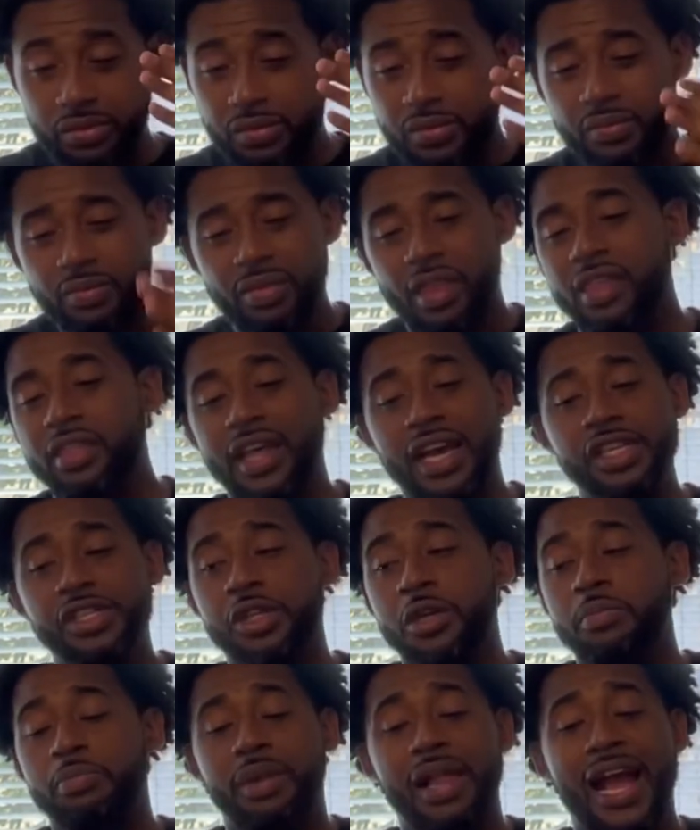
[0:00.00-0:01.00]
That's your
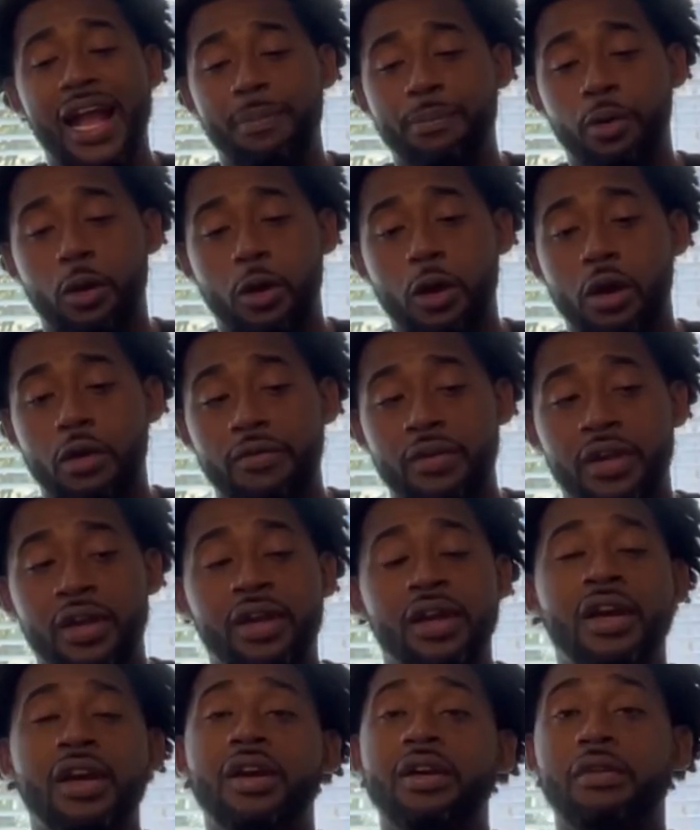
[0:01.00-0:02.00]
black pour over
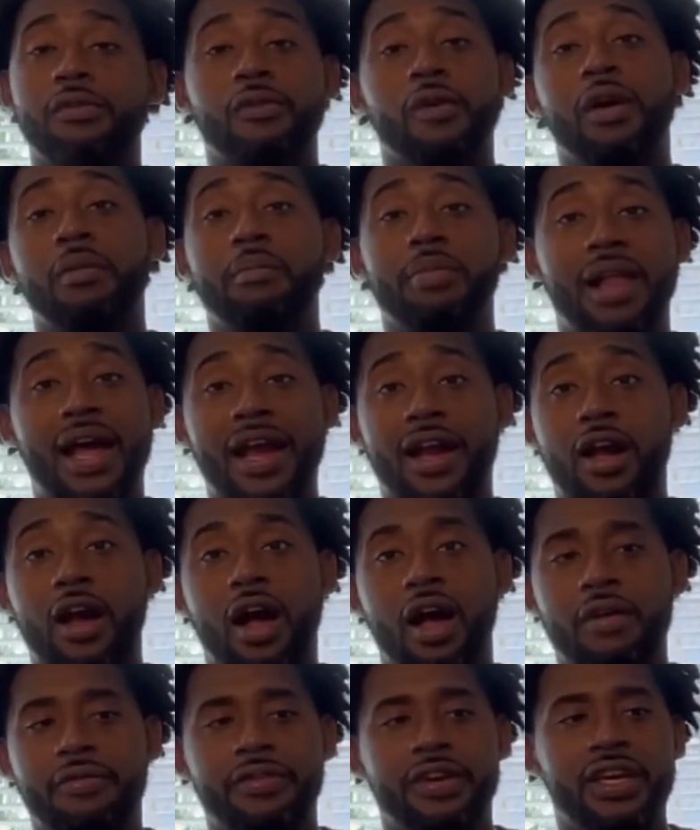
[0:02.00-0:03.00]
from Black
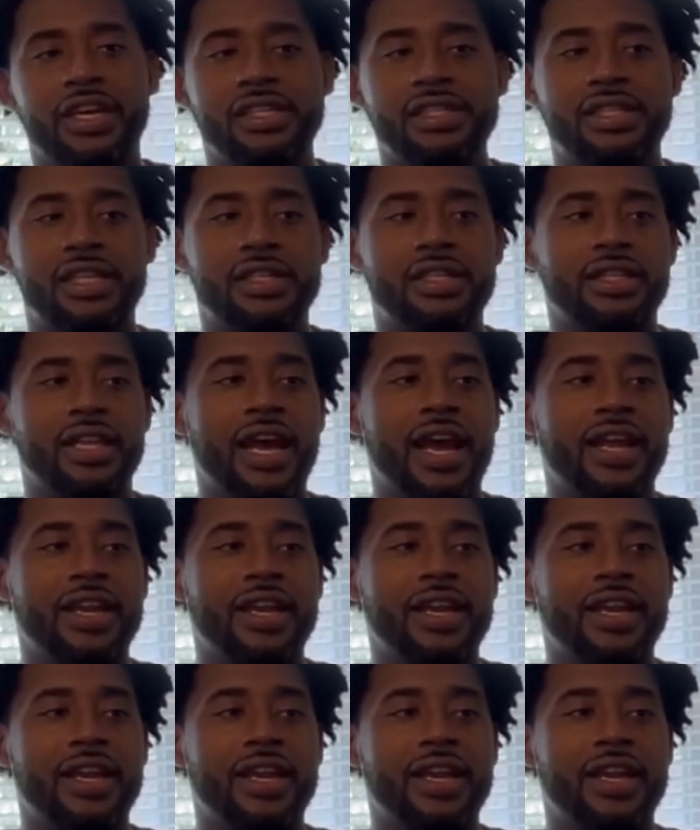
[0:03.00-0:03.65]
Coffee in Cincinnati.